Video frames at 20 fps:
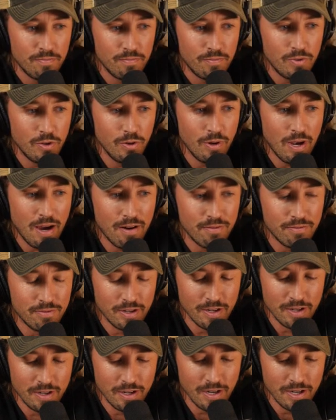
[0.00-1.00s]
Do you have
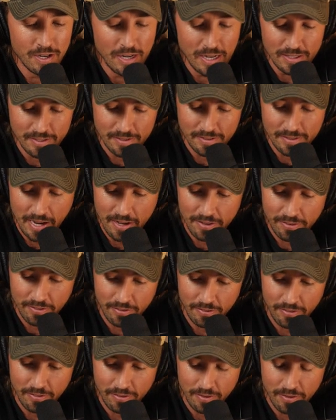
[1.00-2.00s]
a, a,
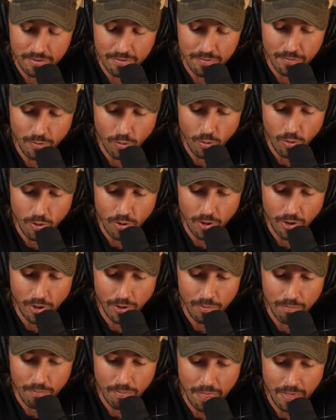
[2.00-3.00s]
sense
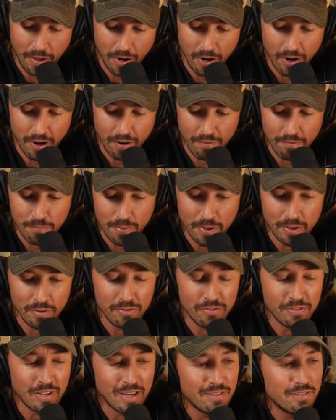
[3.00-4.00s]
for the kind of
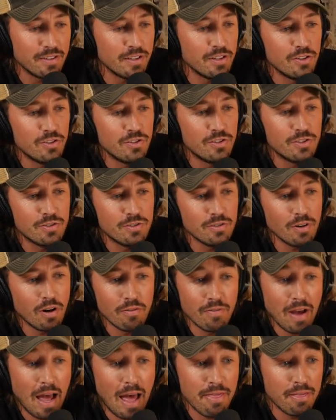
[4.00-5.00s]
percentage
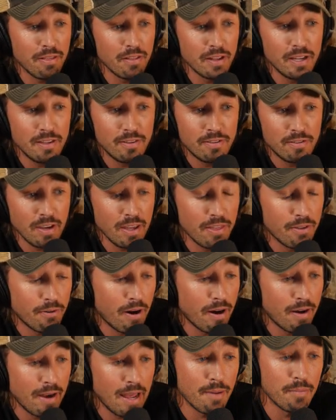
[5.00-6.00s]
of athletes, either
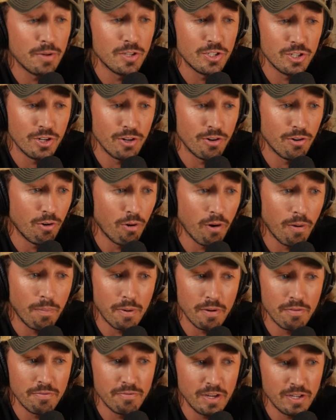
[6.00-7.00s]
at an amateur or
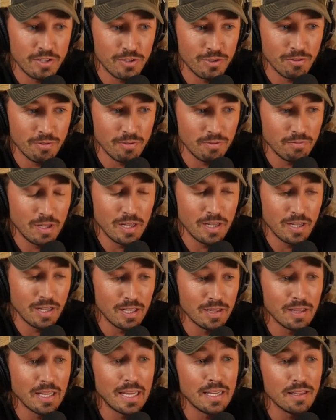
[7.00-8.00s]
professional uh,
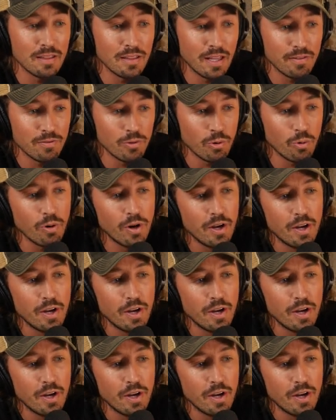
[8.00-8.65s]
elite level,